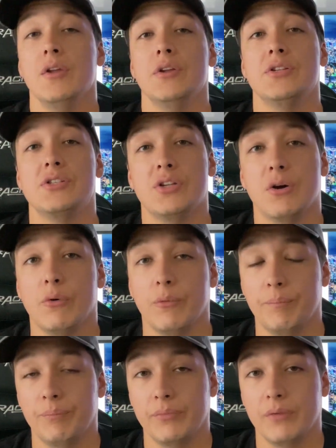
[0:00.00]
So,
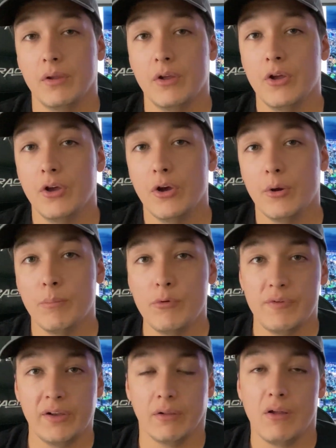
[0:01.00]

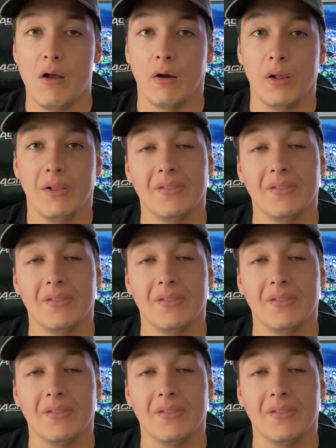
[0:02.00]
moving along,